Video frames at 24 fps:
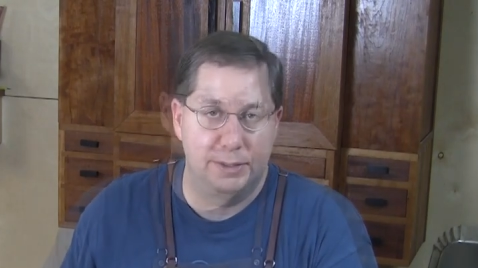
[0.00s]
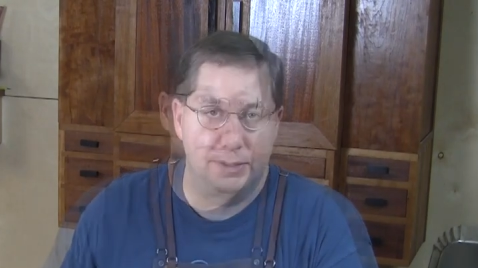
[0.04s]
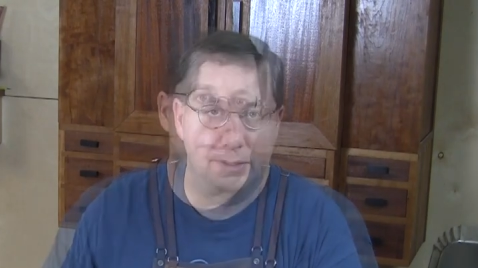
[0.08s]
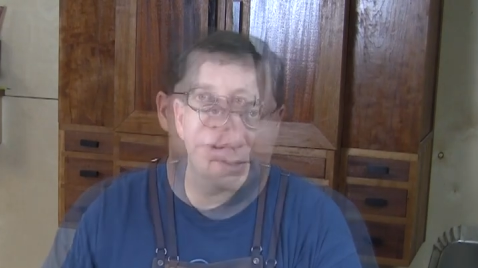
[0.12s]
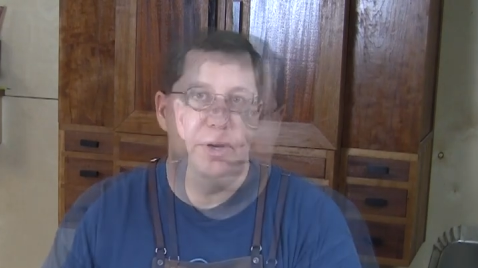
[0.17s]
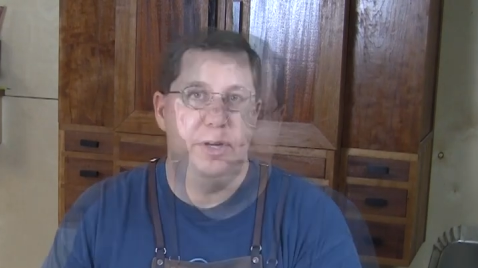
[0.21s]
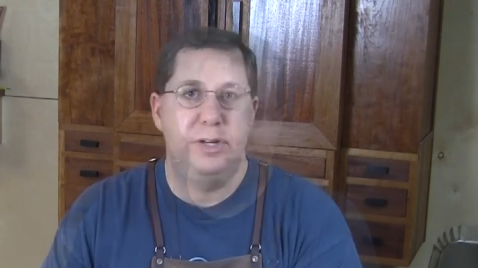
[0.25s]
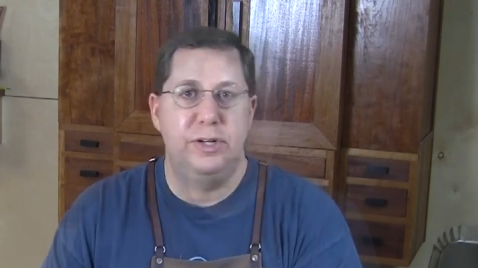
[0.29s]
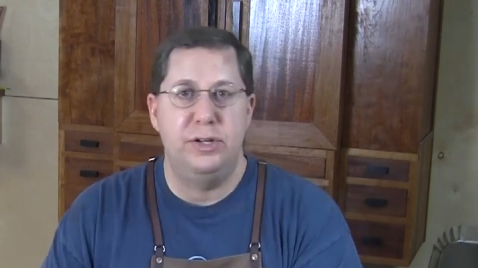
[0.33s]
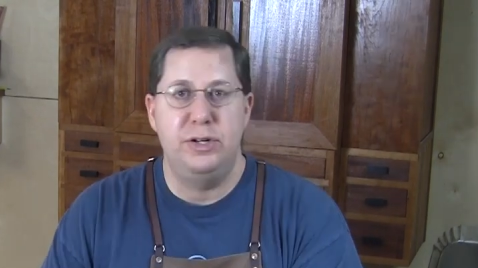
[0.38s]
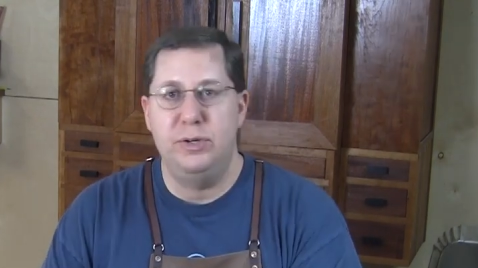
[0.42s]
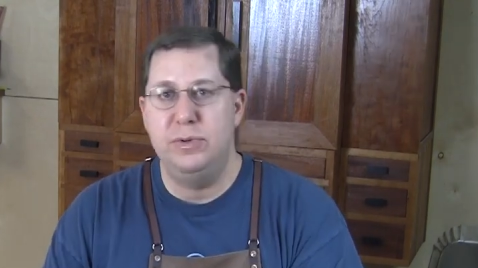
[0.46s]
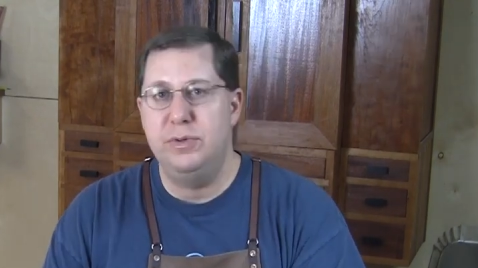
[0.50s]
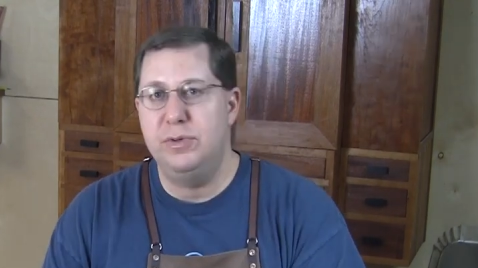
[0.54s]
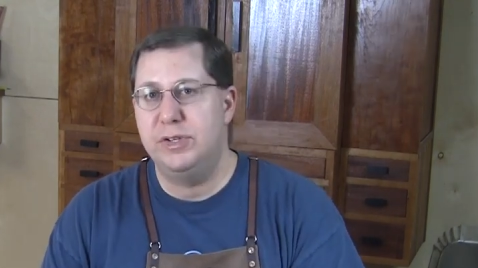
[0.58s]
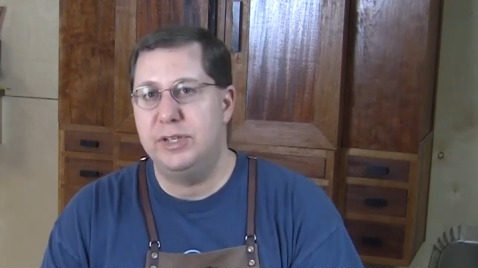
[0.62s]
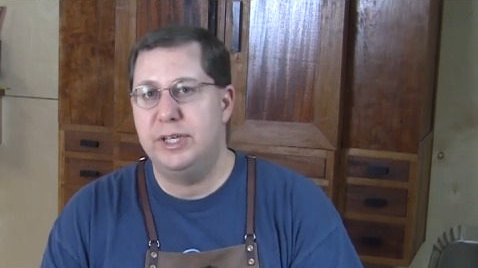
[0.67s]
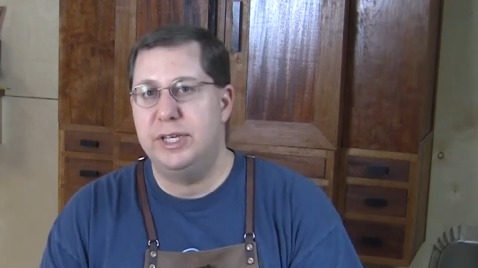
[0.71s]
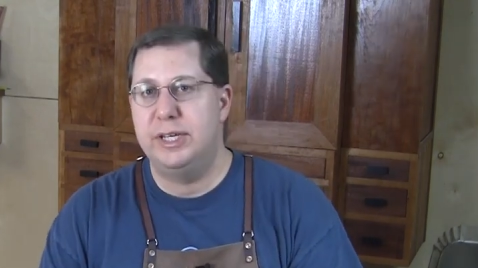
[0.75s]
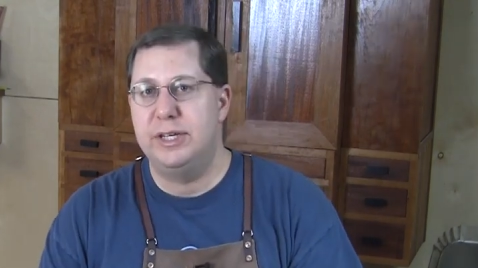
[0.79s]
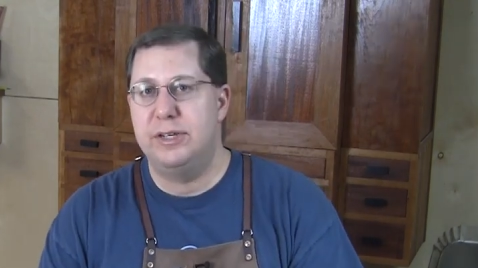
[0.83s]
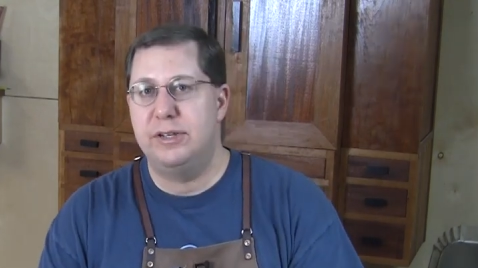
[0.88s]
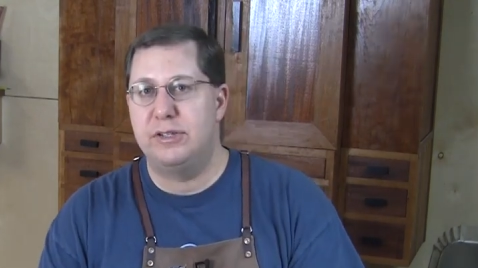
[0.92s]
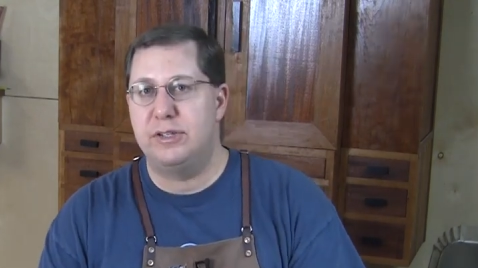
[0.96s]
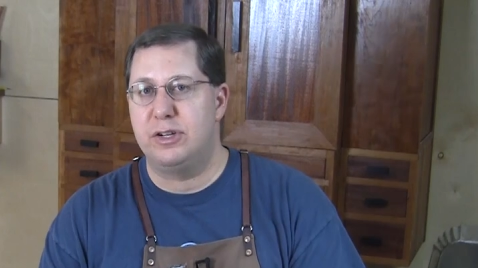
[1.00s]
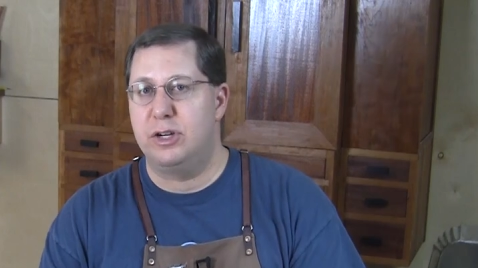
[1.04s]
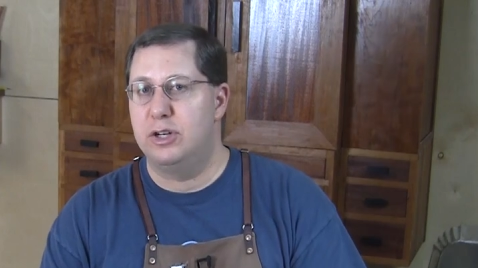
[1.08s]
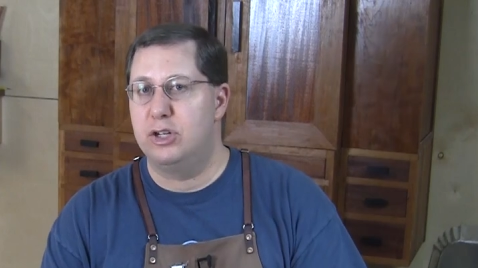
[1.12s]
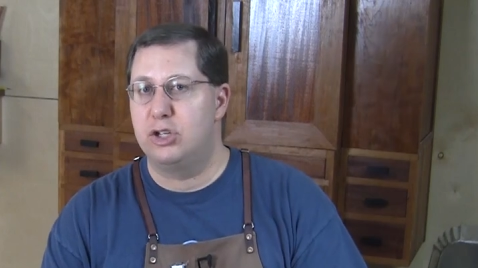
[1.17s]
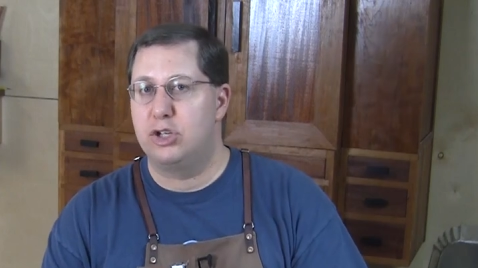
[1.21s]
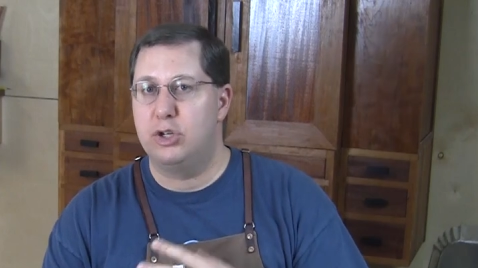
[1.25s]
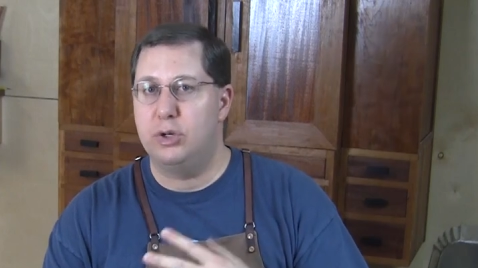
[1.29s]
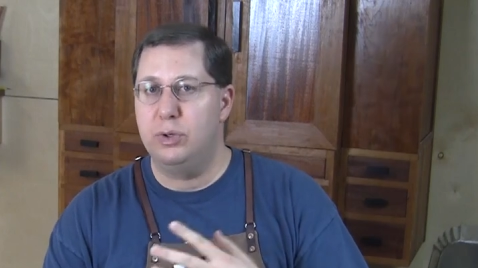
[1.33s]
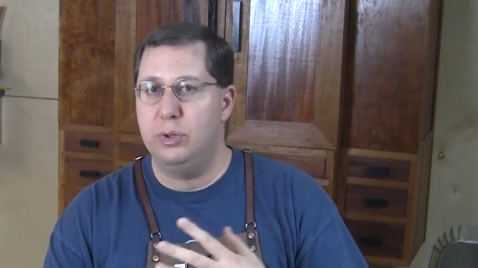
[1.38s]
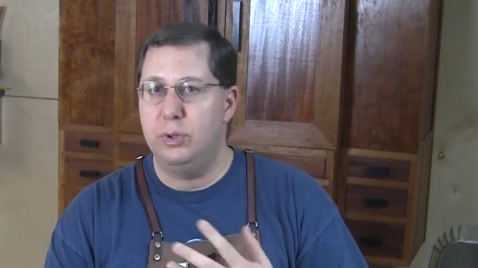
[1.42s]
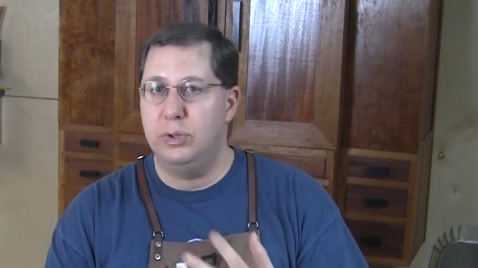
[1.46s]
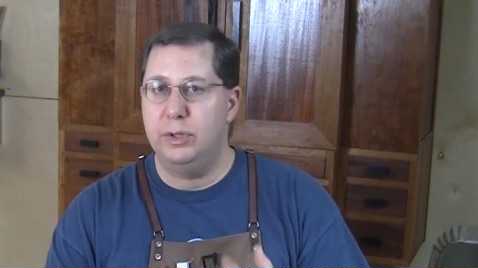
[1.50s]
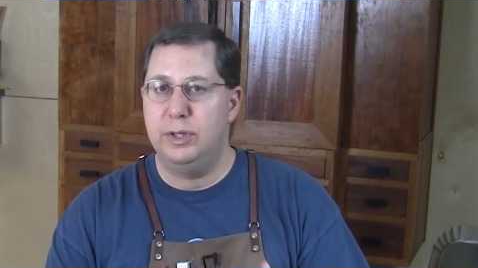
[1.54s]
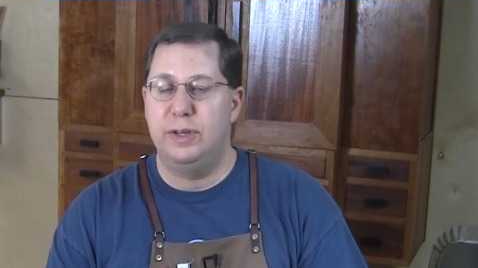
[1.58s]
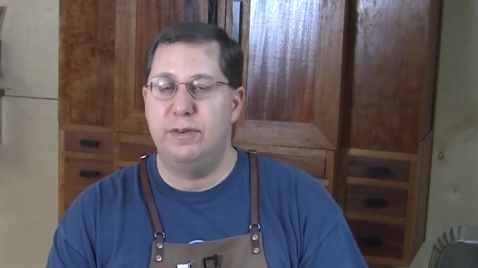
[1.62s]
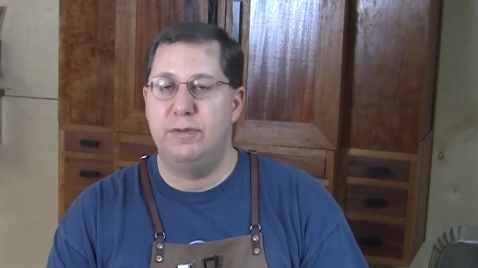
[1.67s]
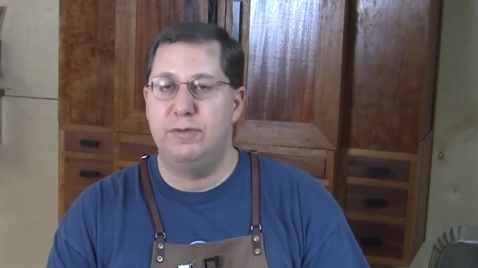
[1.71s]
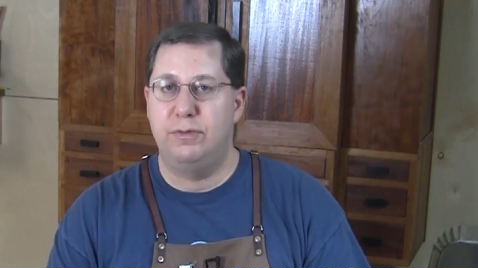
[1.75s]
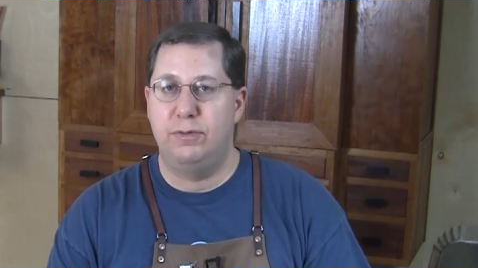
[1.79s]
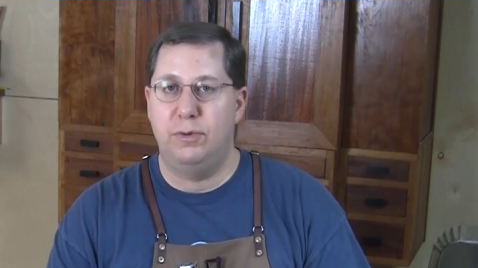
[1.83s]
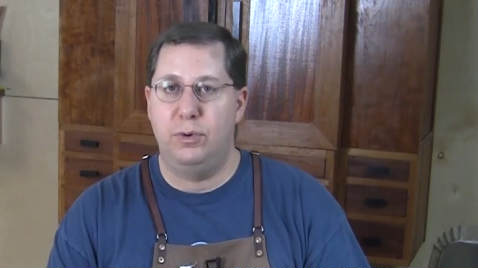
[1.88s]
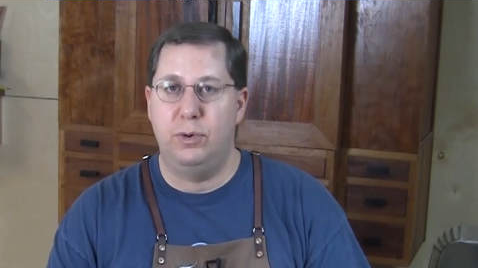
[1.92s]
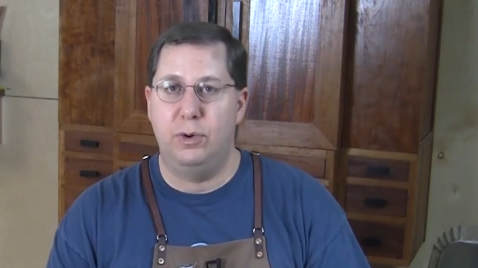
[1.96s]
But new skills aren't truly
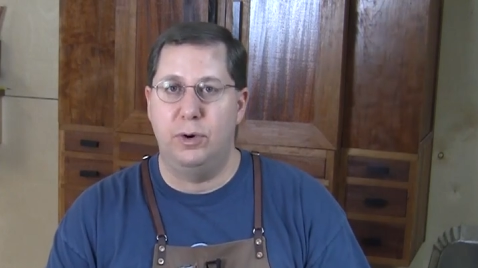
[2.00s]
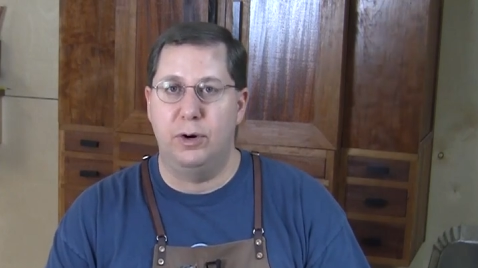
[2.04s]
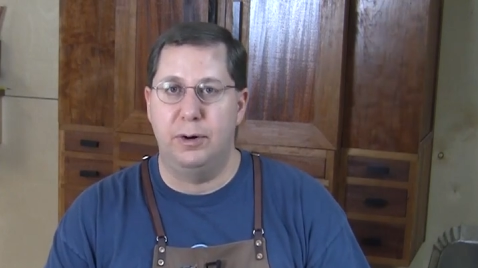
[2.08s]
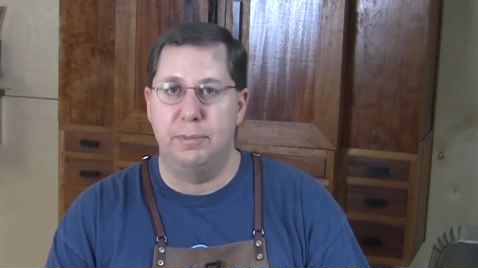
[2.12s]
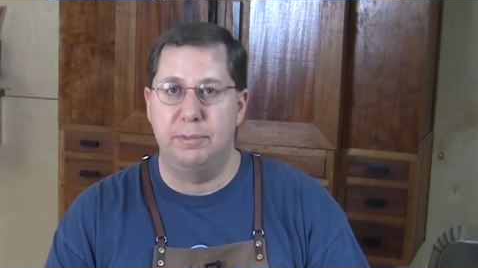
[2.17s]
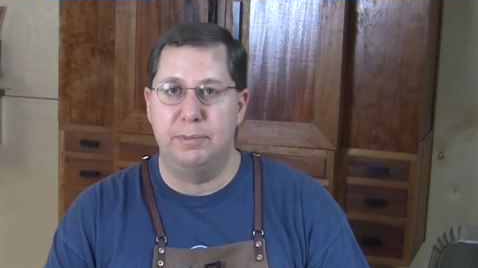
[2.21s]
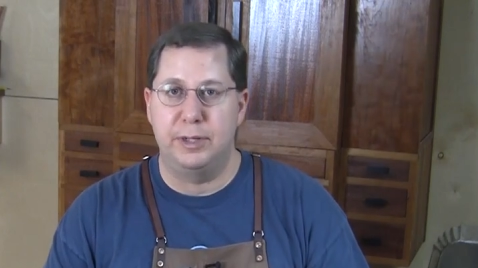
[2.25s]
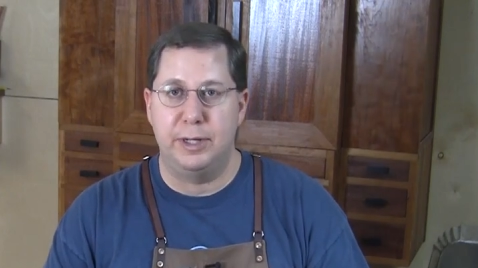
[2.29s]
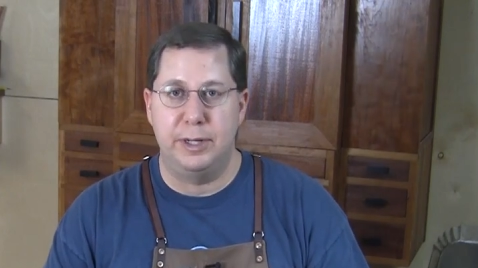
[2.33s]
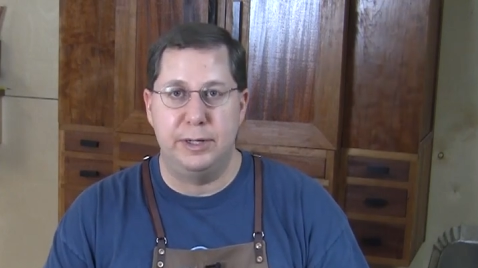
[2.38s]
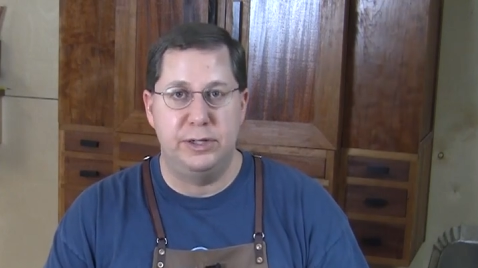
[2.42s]
formed